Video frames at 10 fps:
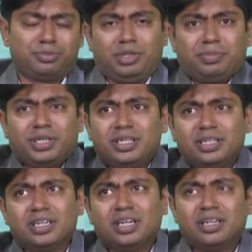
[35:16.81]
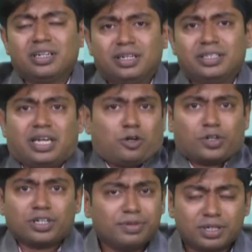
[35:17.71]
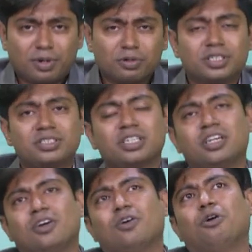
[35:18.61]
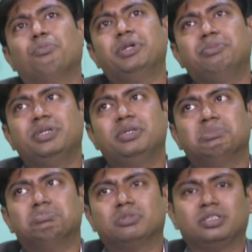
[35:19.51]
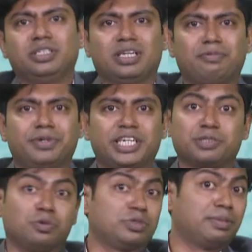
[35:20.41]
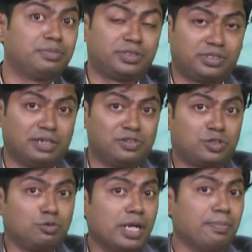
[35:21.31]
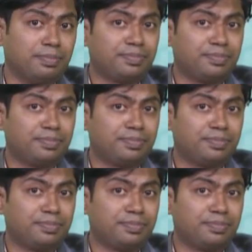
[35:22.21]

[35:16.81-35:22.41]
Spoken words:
Maybe they are not aware about it, or maybe they haven't exposed themselves to them,